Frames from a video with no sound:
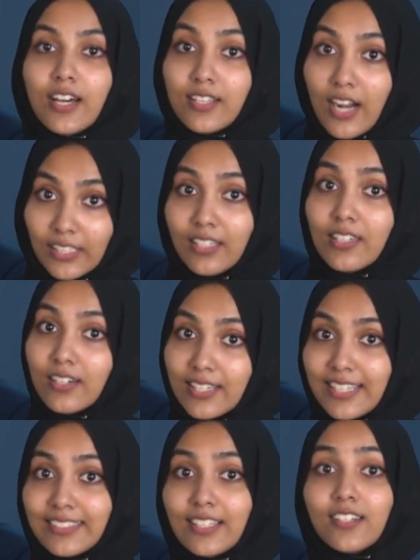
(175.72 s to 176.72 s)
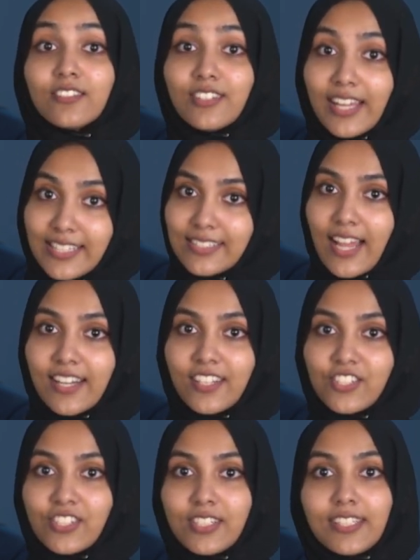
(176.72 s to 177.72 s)
Rather, learning the right
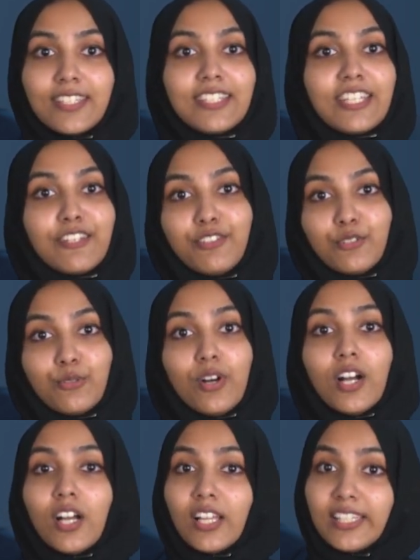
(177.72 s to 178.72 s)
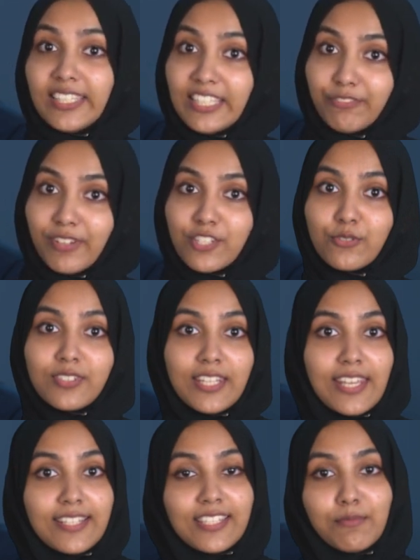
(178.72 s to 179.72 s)
strategy can give you leeway to
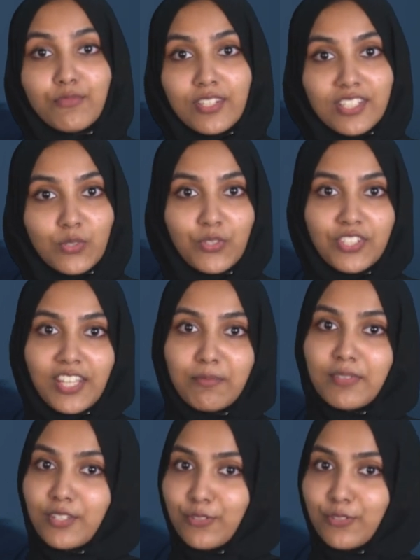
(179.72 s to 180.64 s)
take some risk which can be